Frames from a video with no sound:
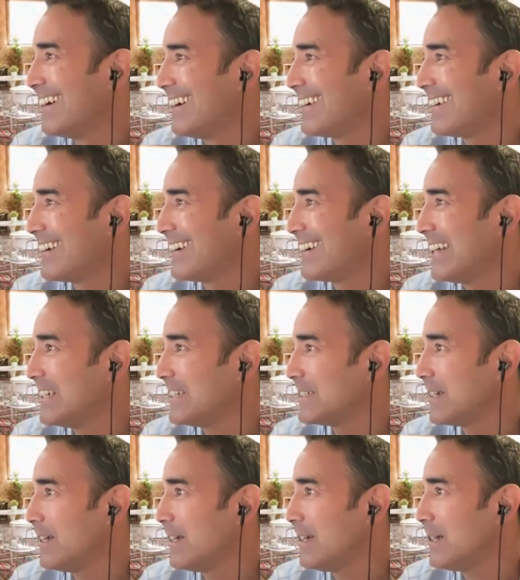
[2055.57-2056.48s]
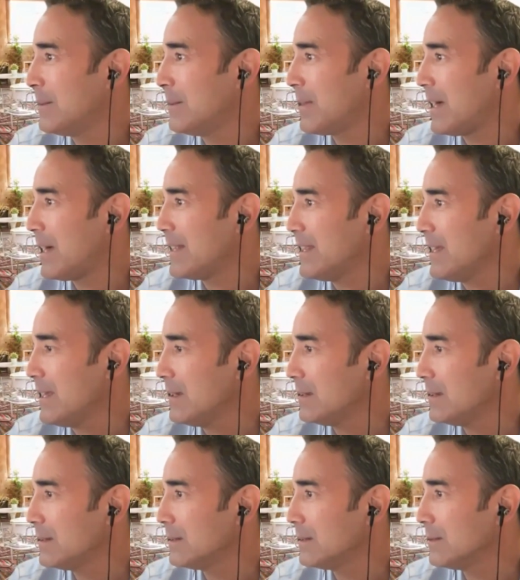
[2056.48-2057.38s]
all right. I think
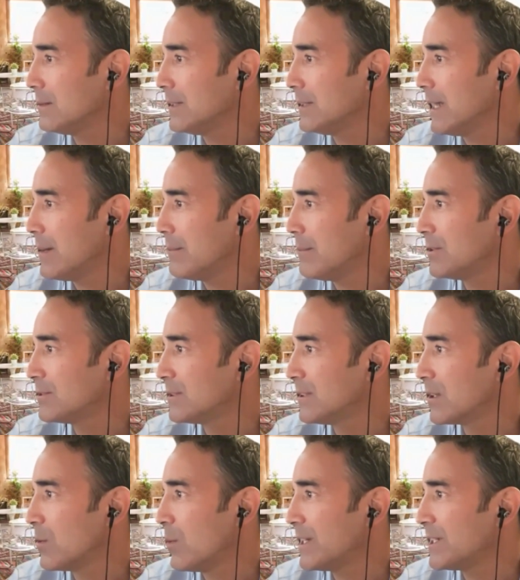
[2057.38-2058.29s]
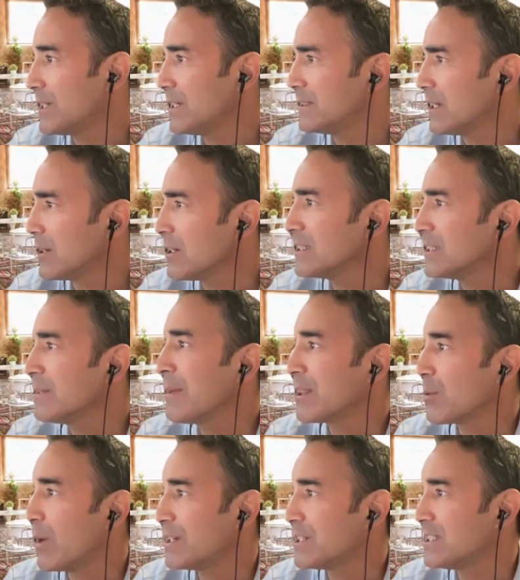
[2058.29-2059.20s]
we got most of the questions. There are some of
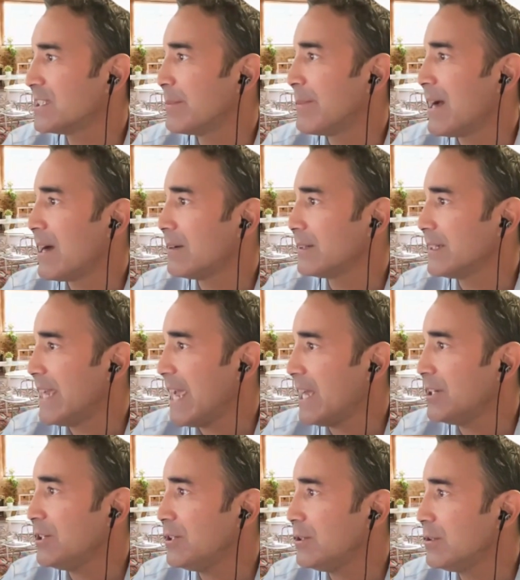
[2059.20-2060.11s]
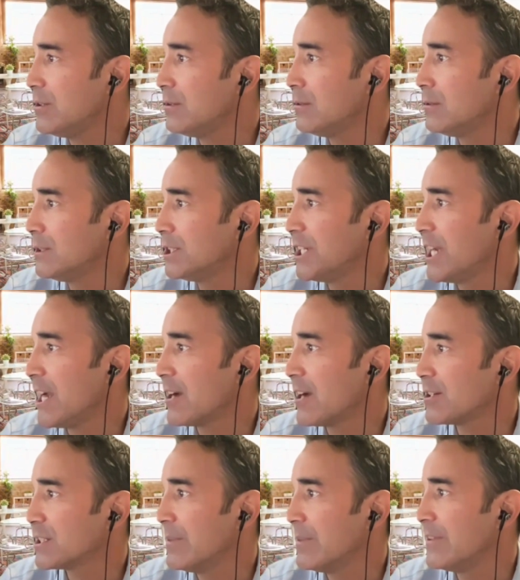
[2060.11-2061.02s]
the questions about can you
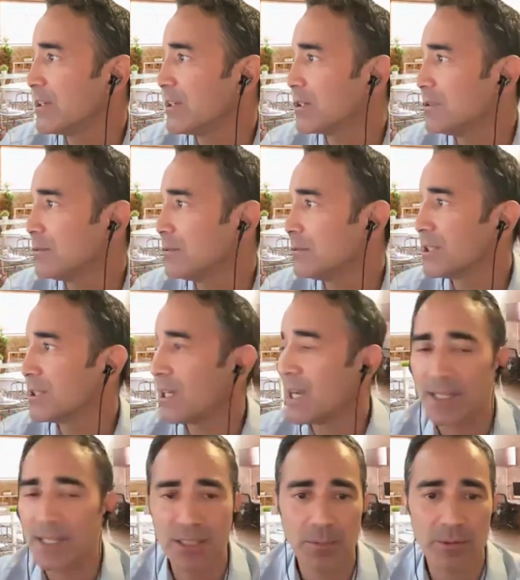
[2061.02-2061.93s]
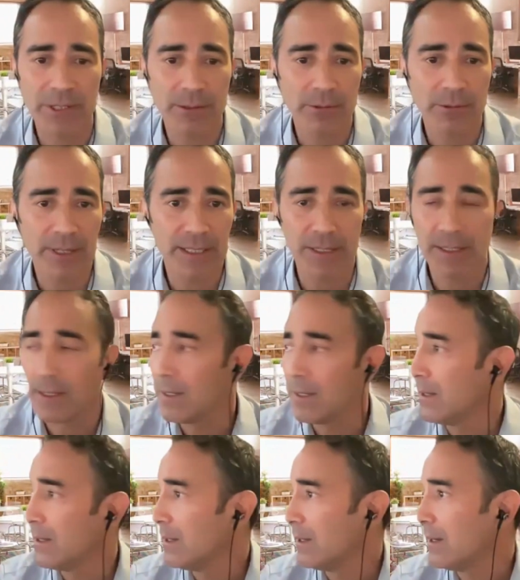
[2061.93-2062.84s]
share some of your Google Docs, your pre-written
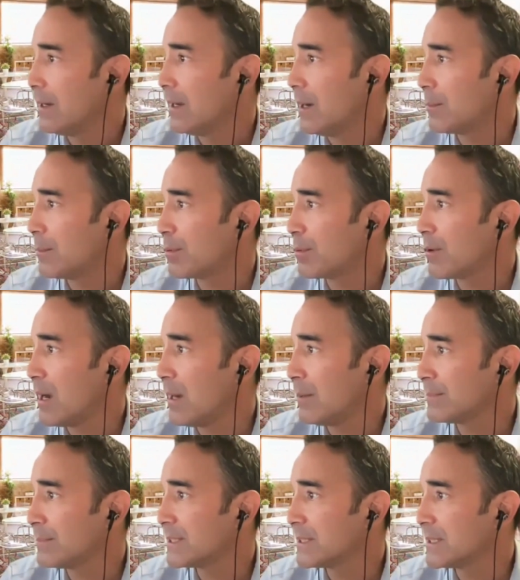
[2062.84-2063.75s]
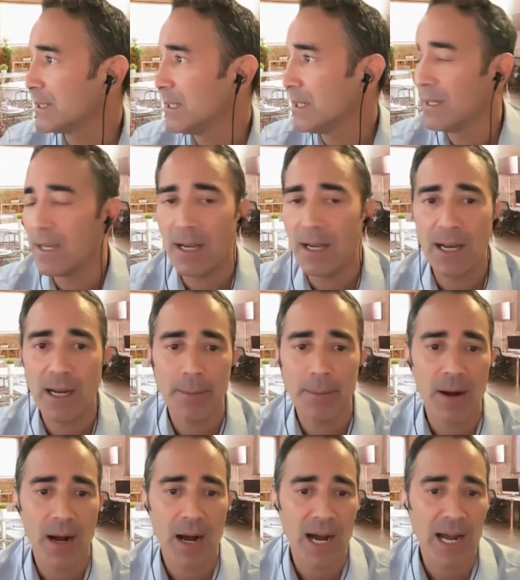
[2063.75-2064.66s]
prompts.
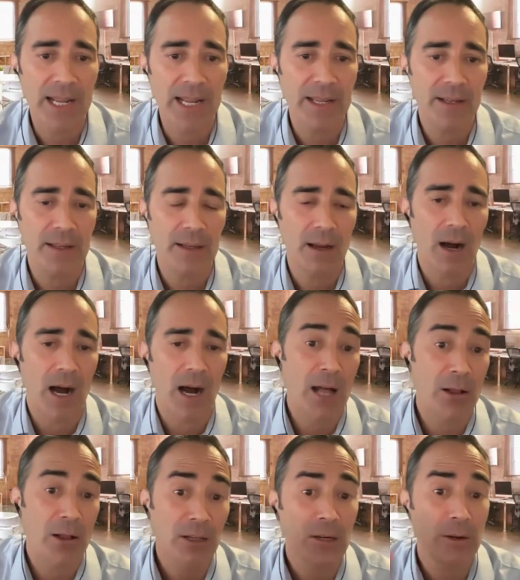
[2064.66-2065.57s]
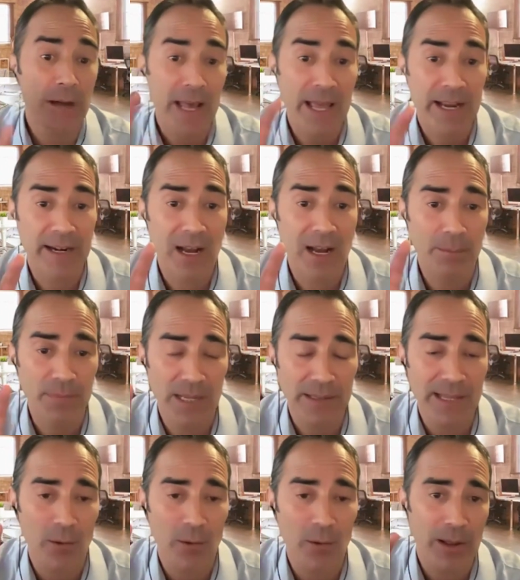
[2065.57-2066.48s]
I'll go ahead and
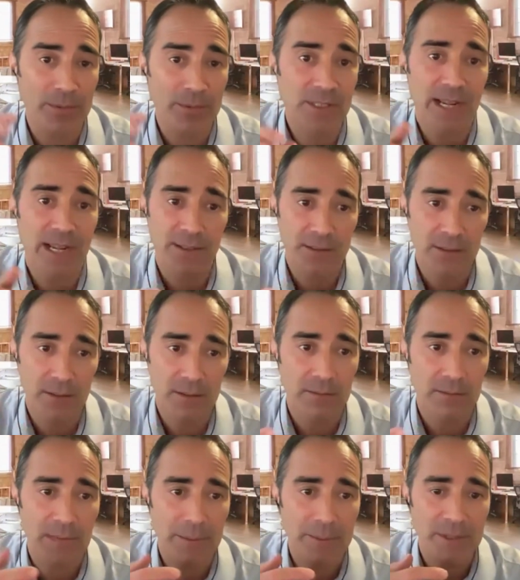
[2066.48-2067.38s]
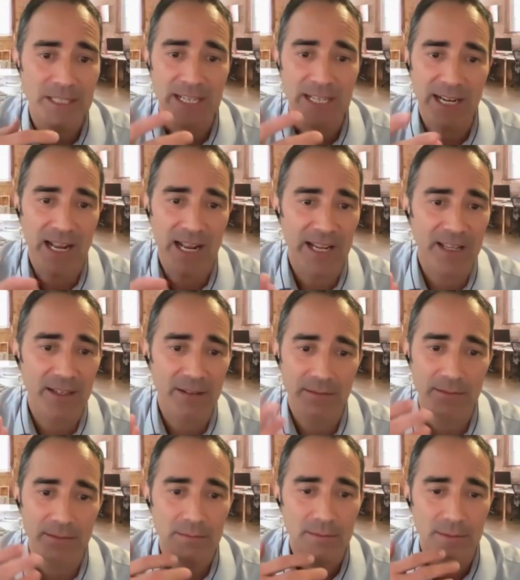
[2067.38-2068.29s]
update that website so maybe Tina and I
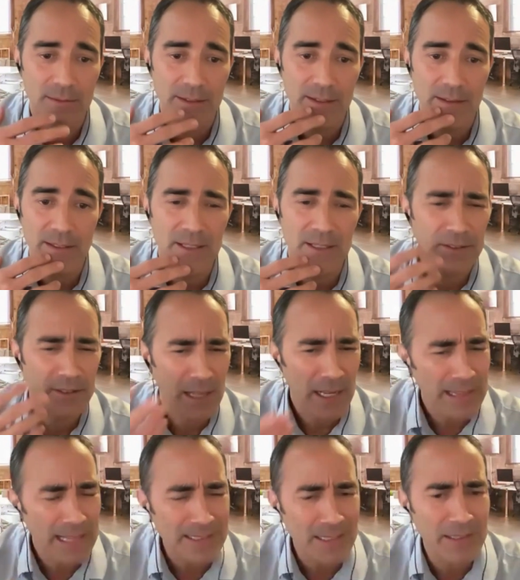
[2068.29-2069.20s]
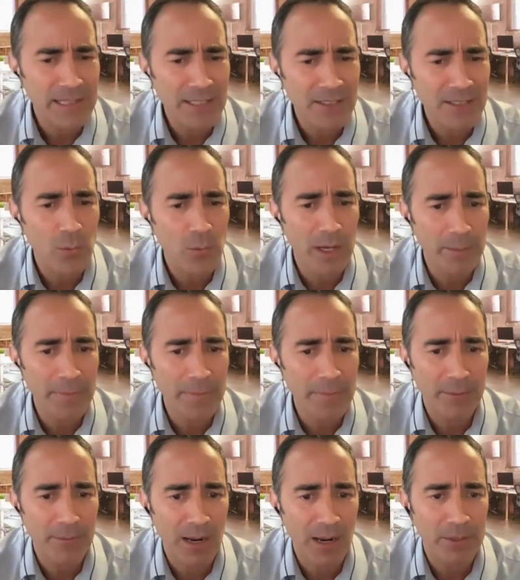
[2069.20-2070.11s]
could, that's the one
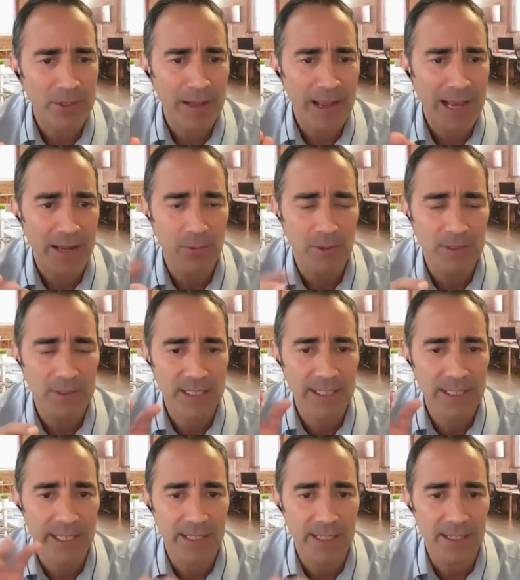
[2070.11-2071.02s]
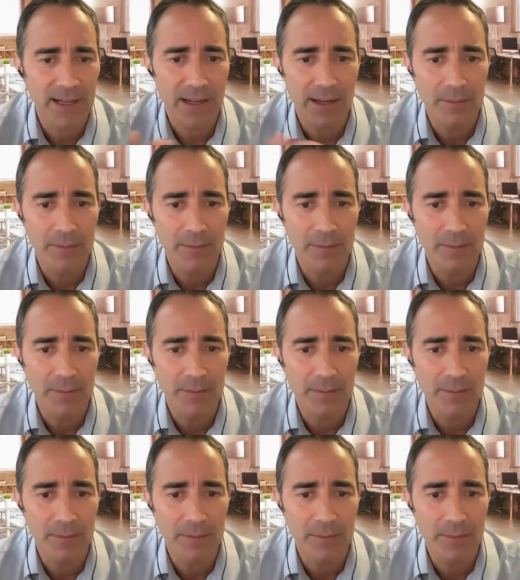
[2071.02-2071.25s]
main prompt you had was the